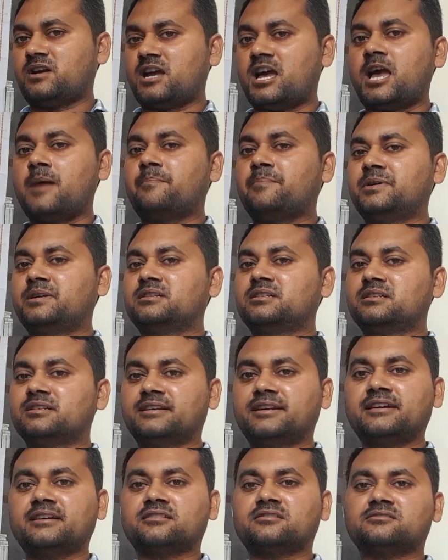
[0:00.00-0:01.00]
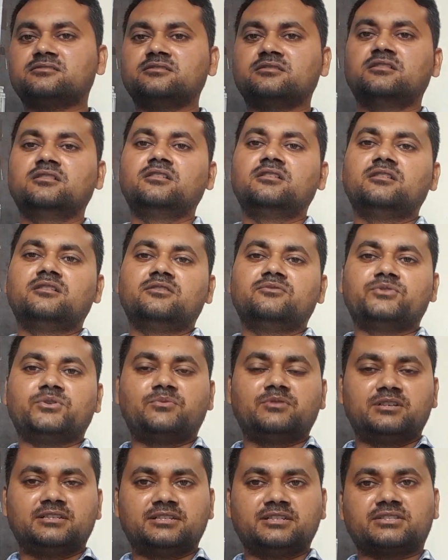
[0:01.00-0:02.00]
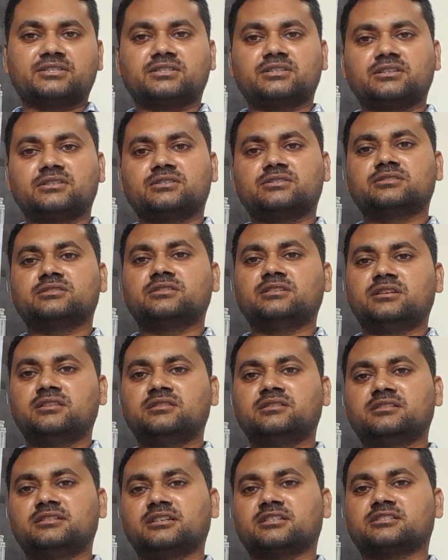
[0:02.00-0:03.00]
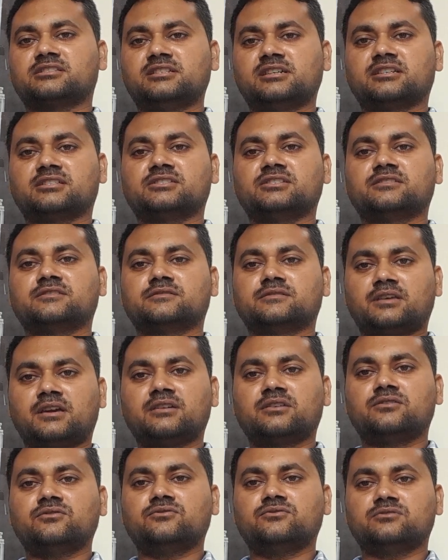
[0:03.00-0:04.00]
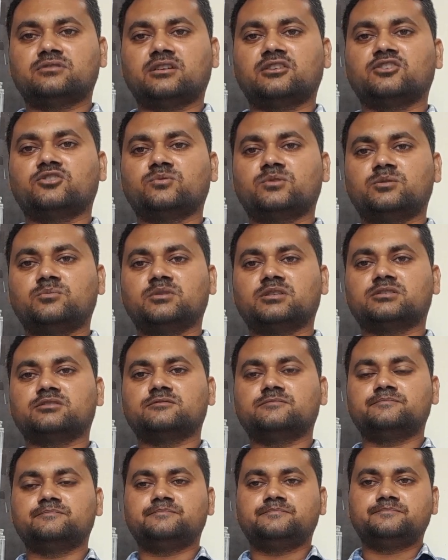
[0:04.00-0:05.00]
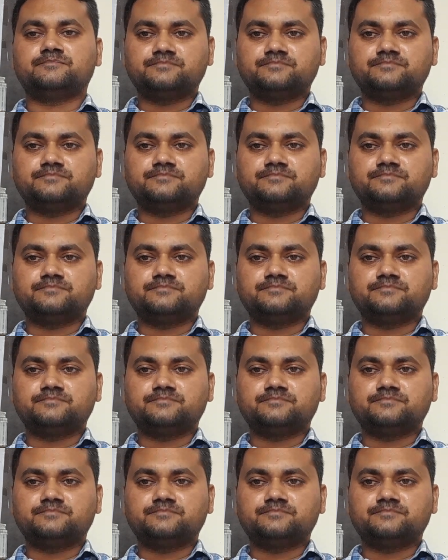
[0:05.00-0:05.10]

happened next, we will discuss in the next lecture. Thank you. Thank you very much.